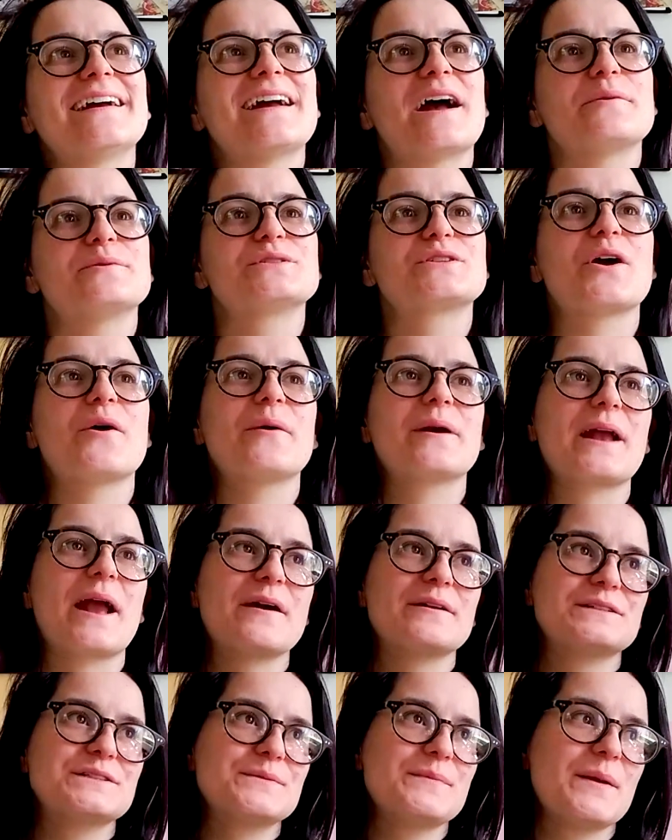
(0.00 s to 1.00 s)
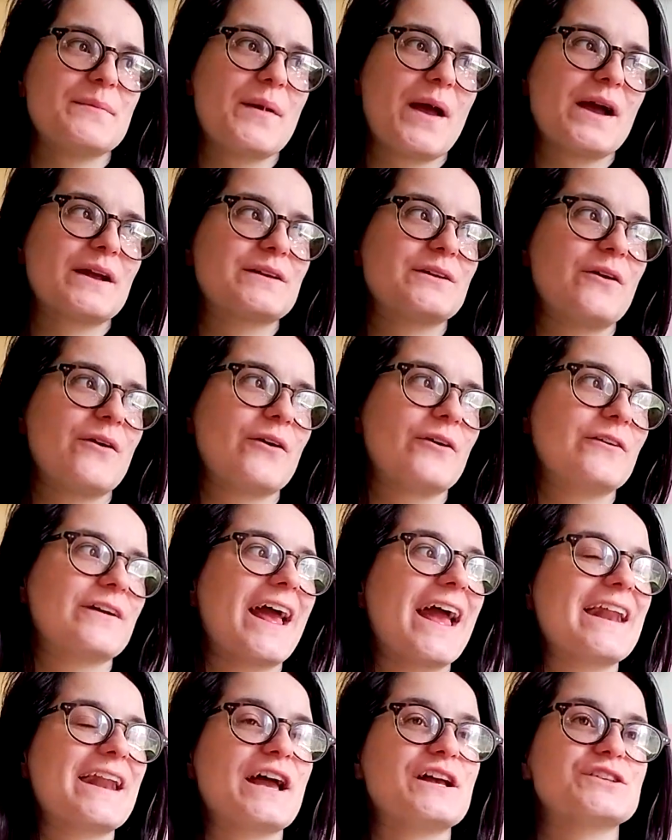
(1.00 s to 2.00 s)
I was going out into my backyard
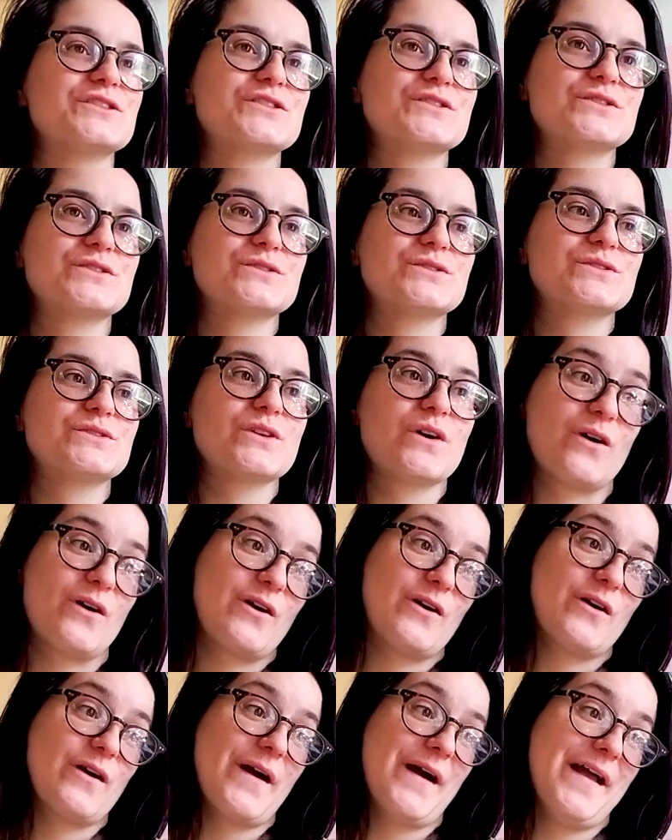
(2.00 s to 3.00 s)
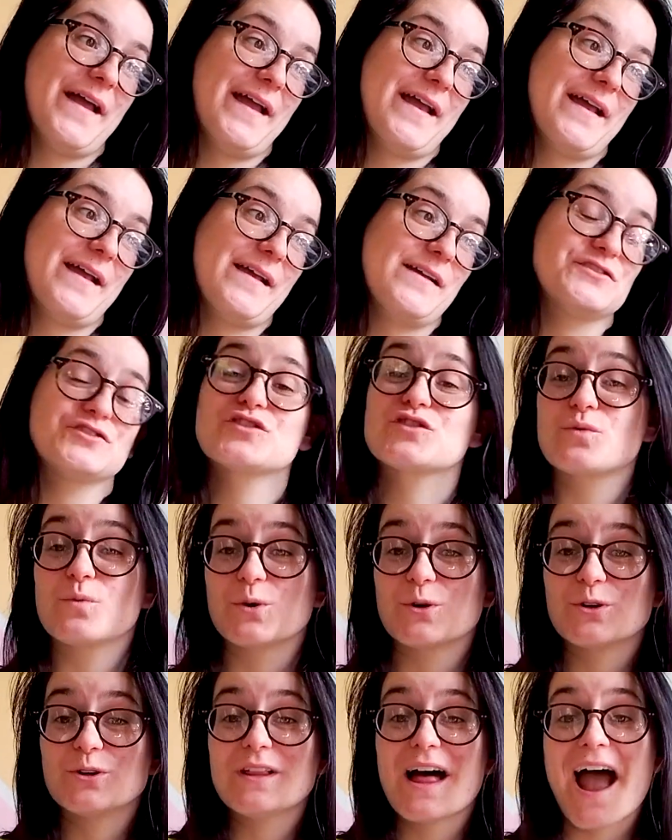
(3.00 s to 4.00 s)
and I saw a
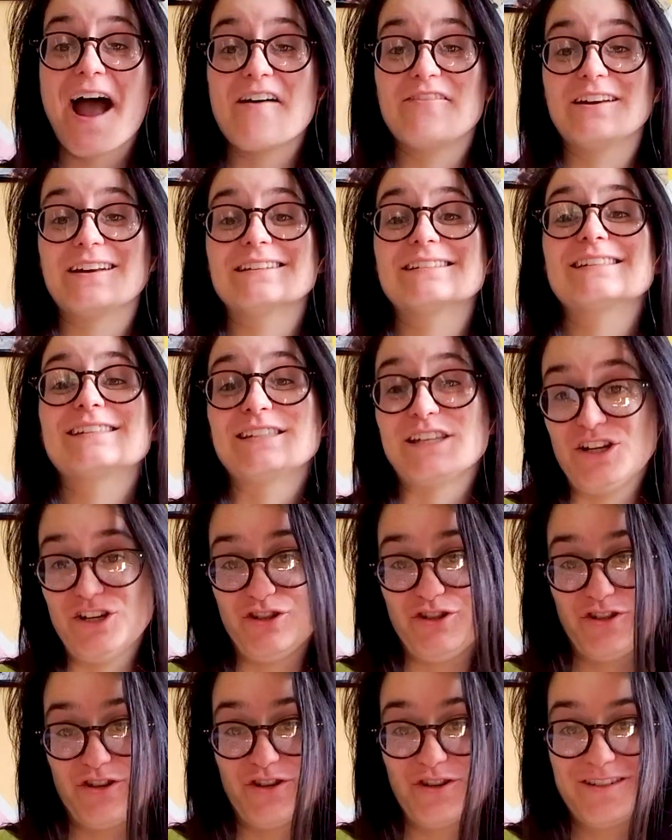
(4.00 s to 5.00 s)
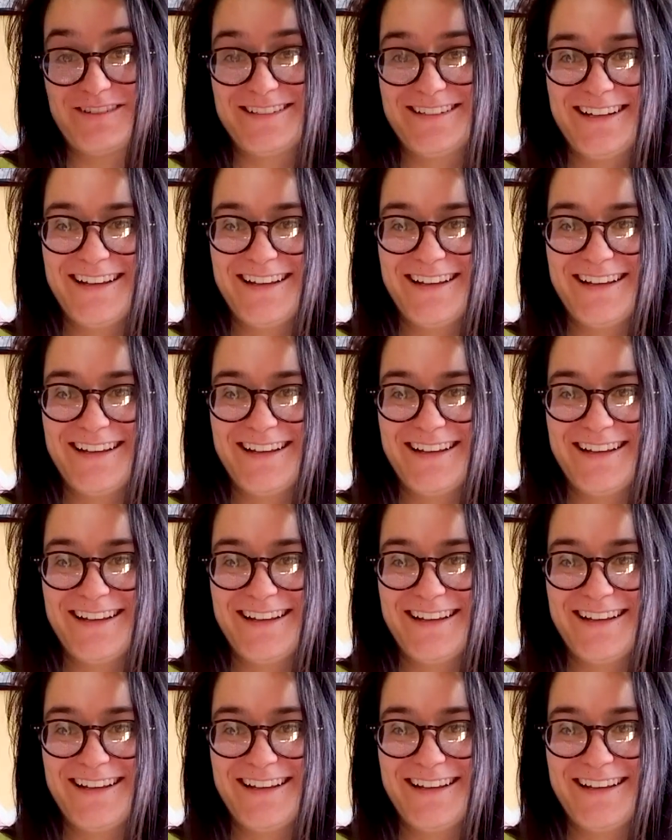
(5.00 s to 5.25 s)
squirrel having a seizure.